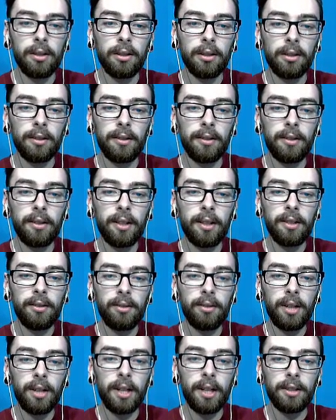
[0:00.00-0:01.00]
Let's
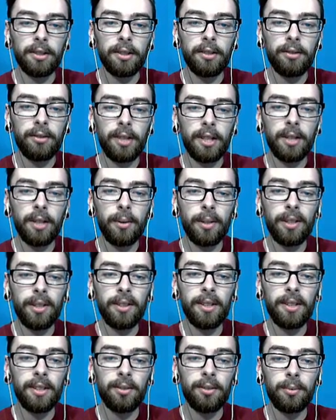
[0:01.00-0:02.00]
let's actually let's try going
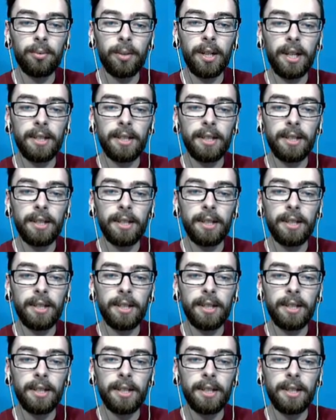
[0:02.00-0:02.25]
this way.